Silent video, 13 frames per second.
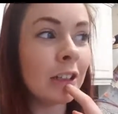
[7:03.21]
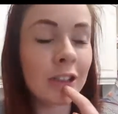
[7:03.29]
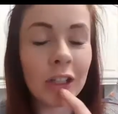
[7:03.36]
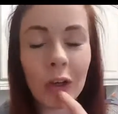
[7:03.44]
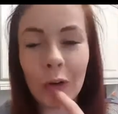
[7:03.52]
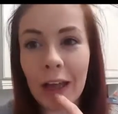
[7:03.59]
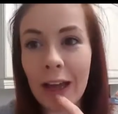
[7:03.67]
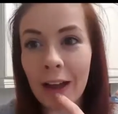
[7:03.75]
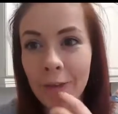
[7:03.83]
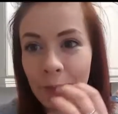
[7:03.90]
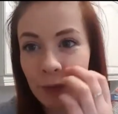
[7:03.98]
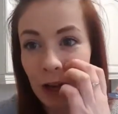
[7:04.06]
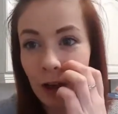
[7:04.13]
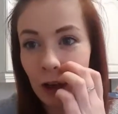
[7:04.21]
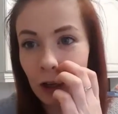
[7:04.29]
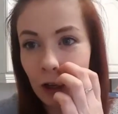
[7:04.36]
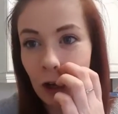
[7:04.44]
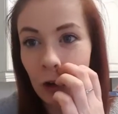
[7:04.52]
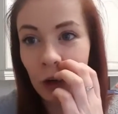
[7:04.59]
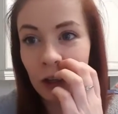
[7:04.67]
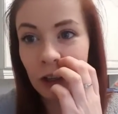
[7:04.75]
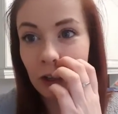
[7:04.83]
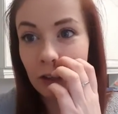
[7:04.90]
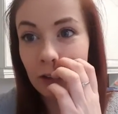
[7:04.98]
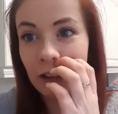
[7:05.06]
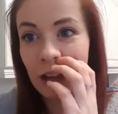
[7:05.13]
So yeah, I'm gonna go
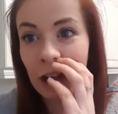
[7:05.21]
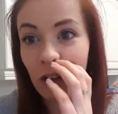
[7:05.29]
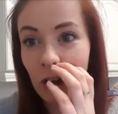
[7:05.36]
and get